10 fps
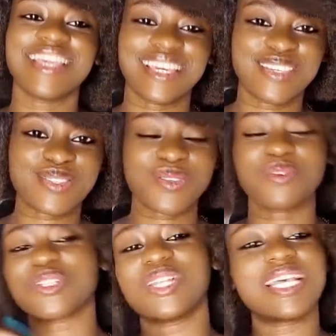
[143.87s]
Thank you so
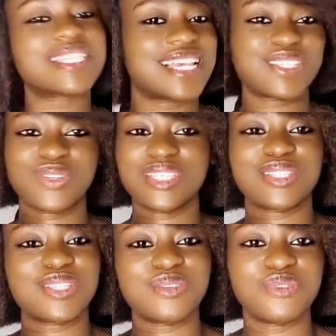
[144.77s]
much. So let's get straight
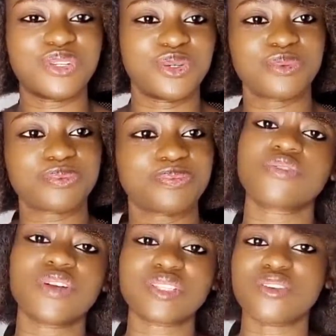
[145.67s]
into the video.
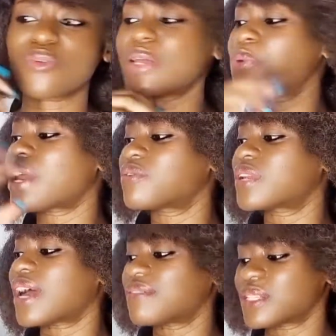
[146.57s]
So first off, why do I
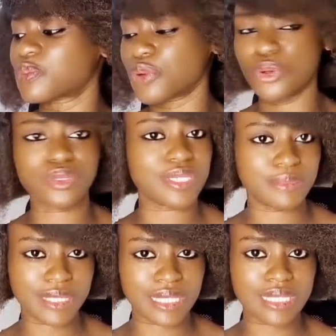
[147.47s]
even have this product
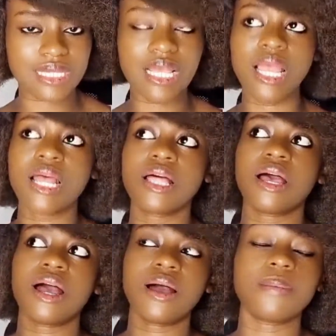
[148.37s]
empties?
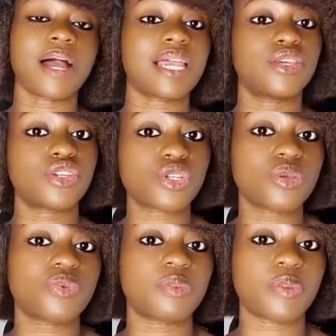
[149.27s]
I
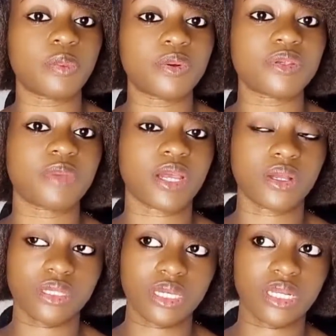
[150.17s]
usually repurpose my
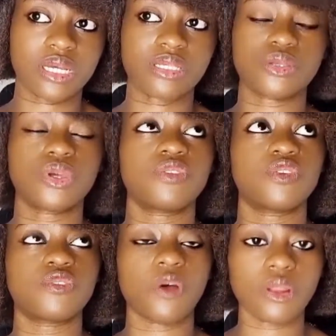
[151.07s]
containers. So
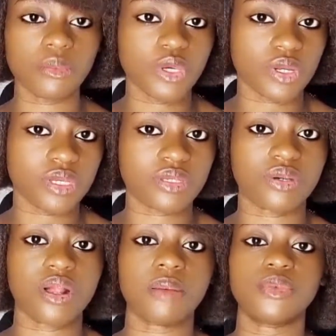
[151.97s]
if you follow me on
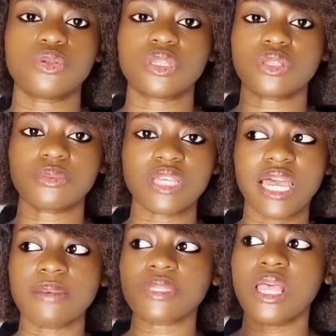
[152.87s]
Instagram, you see
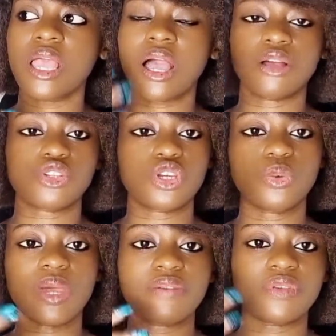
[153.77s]
sometimes I'll show
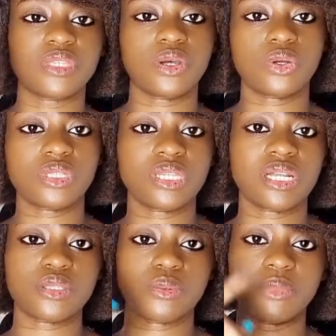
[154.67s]
you where I've used a
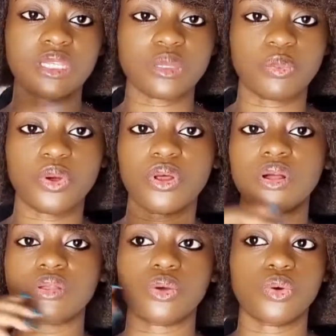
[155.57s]
container to mix a
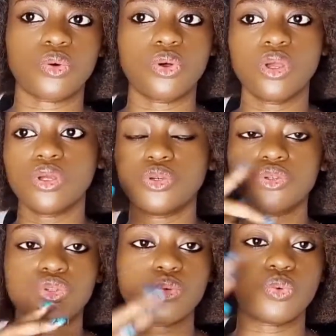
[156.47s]
product or
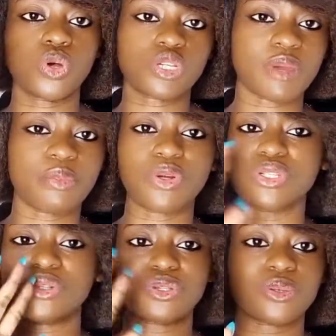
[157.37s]
used to wash my
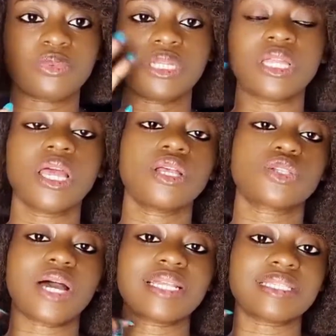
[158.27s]
brushes or something.
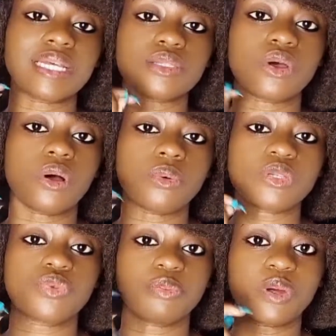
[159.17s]
So I tend to
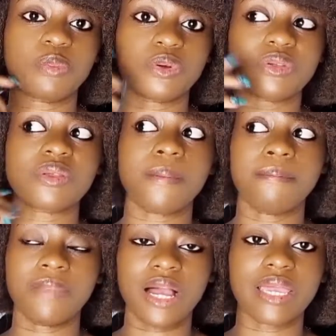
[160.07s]
always repurpose
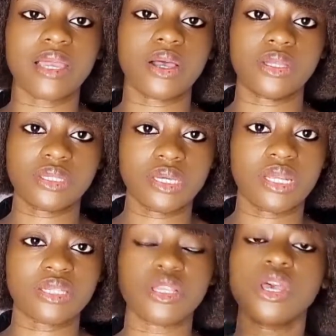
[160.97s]
my
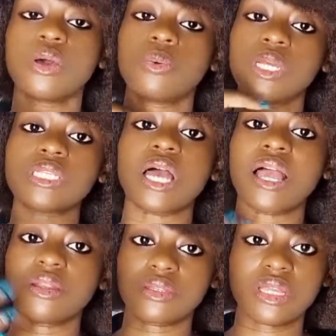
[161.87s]
containers, which
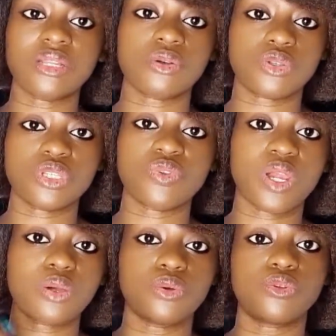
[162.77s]
I understand also is
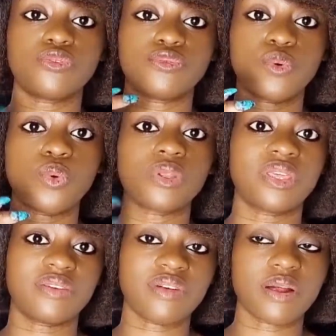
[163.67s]
very good for
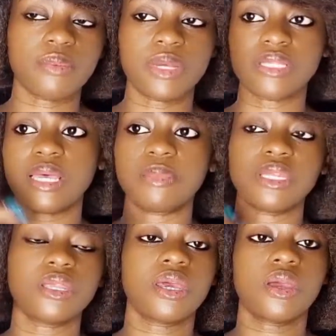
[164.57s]
the environment. I
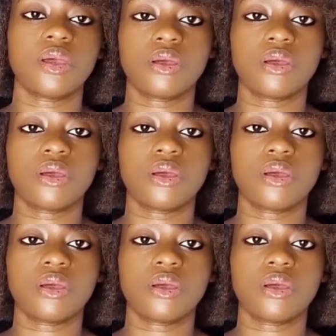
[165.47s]
mean,